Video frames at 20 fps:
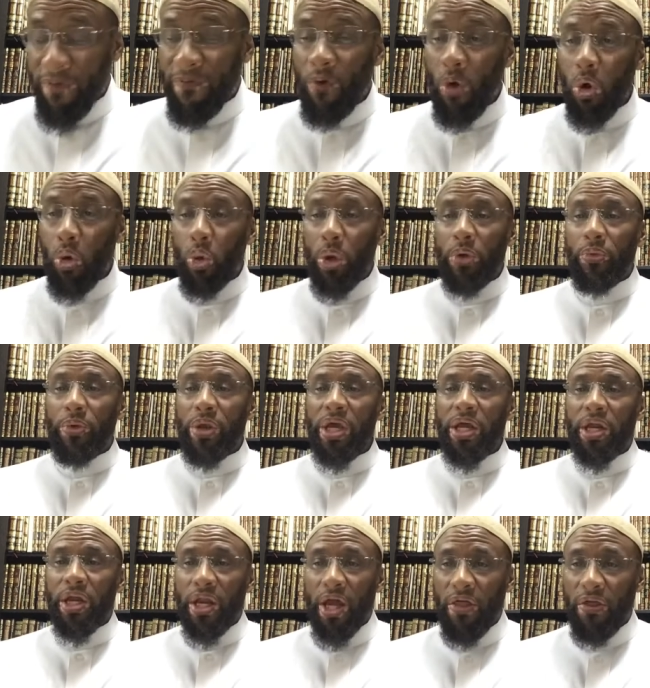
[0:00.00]
Before we
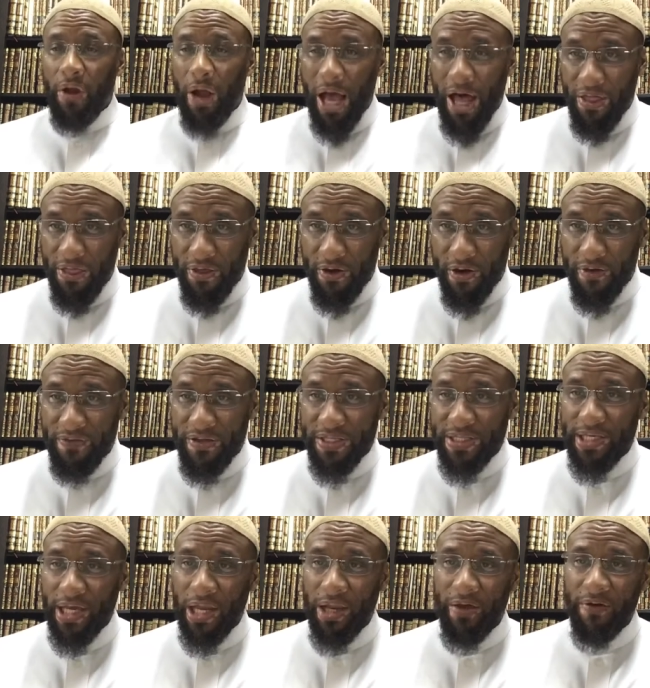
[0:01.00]
read another athar of the
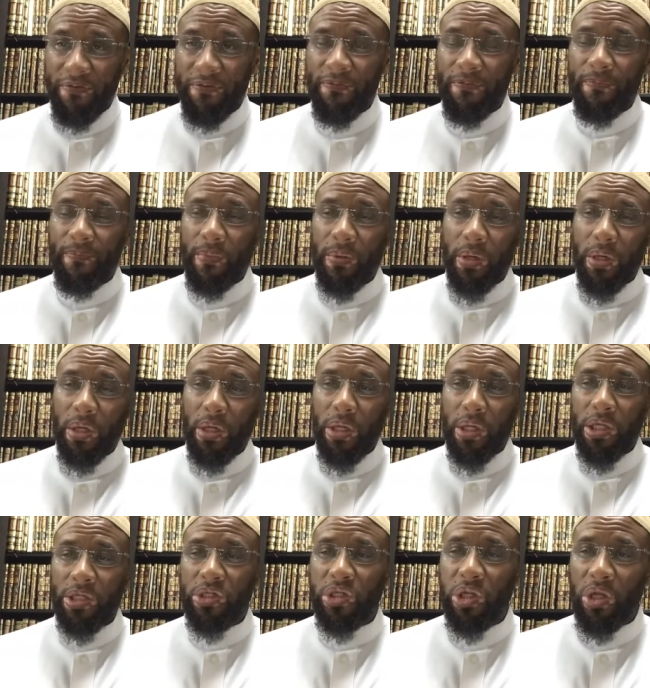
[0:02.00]
Salaf,
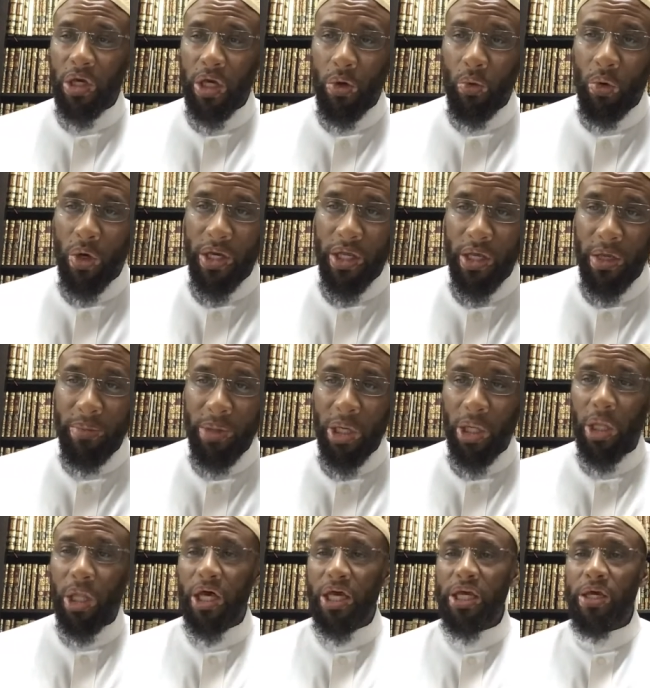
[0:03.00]
let's look at what Ibn
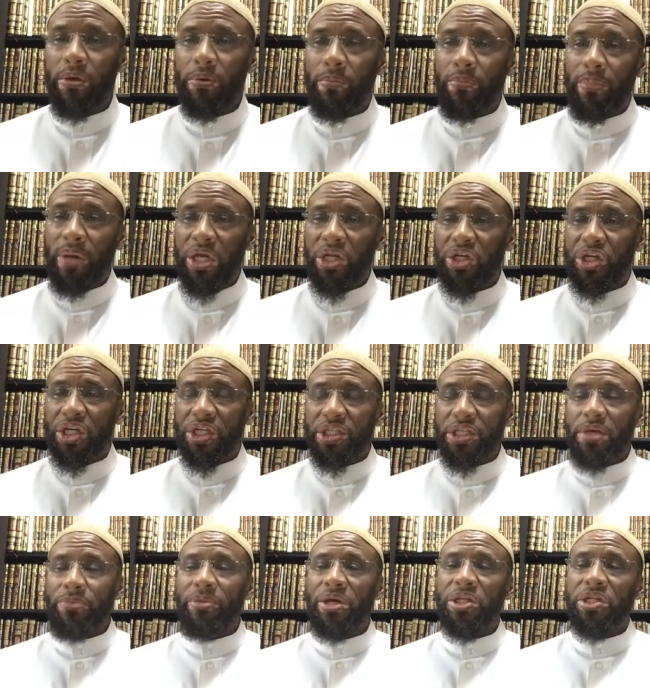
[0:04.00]
al-Qayyim
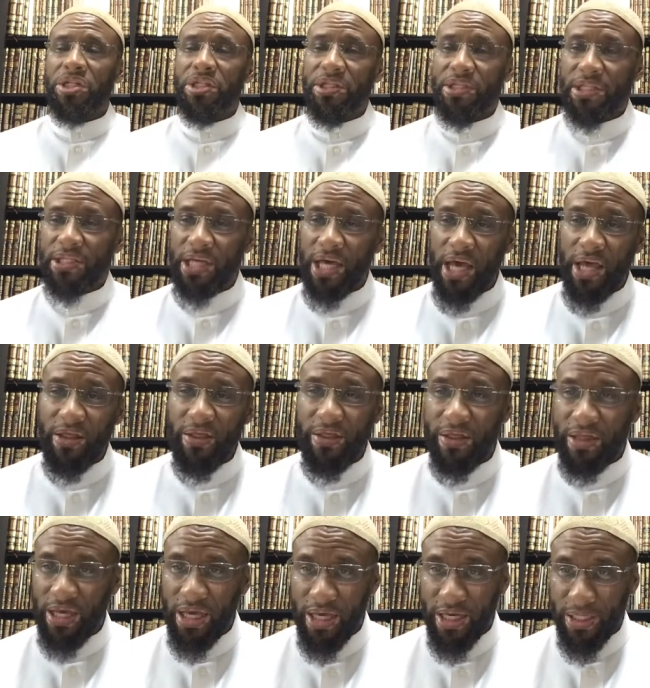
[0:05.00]
mentions. He mentions
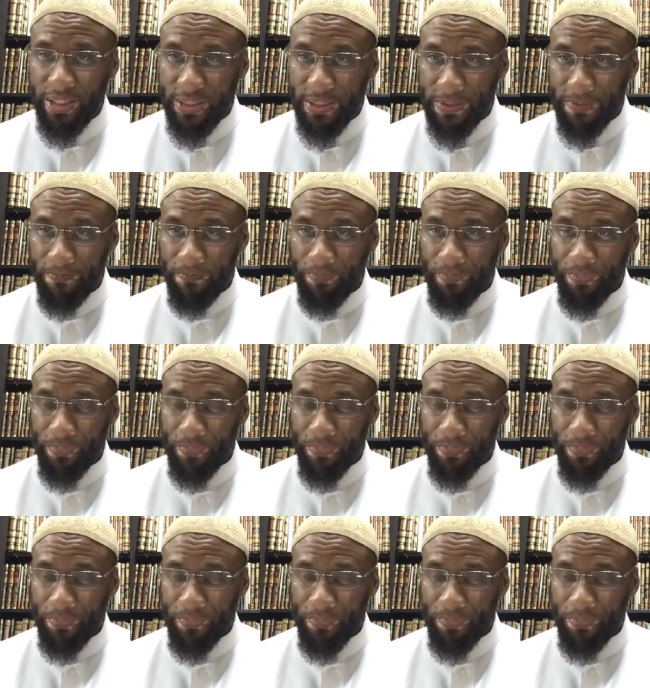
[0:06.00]
10 things